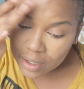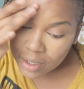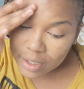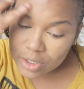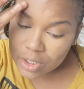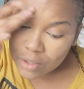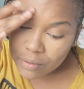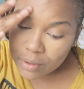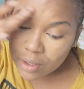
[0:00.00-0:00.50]
Like
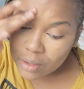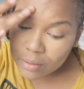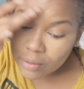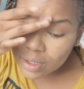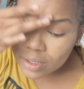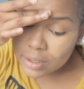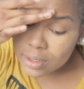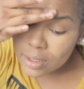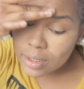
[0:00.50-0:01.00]
she really
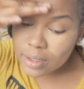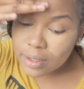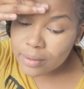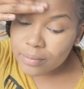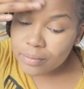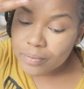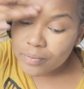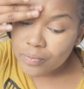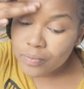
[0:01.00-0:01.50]
wanted to
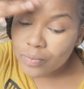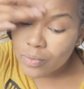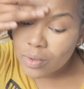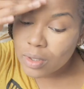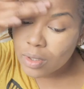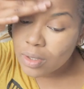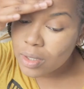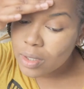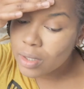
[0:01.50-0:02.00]

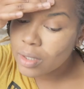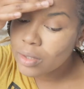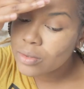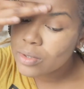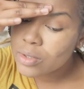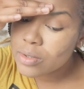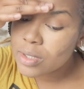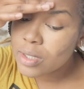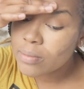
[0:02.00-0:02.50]
you know,
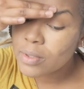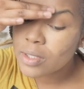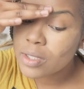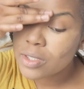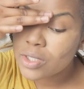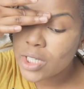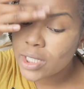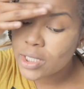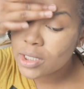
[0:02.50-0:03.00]
do something to
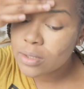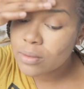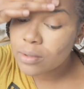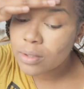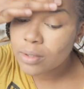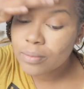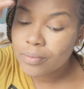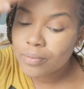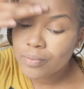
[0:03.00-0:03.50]
change
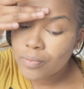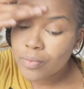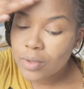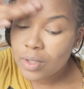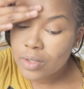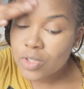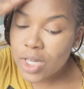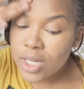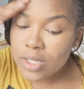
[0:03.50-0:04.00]

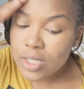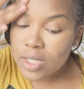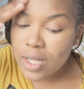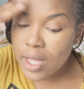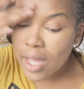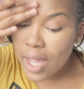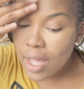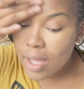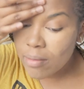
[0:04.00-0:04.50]
the
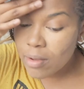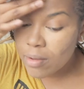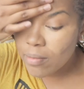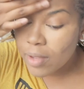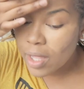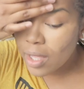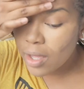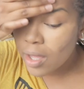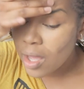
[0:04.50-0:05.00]
game and
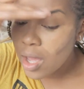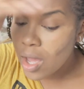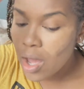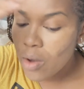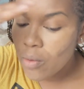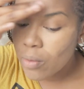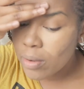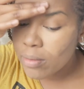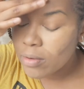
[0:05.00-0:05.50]
make
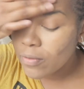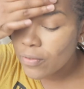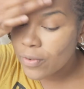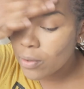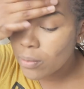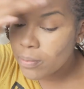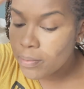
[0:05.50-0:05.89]
women feel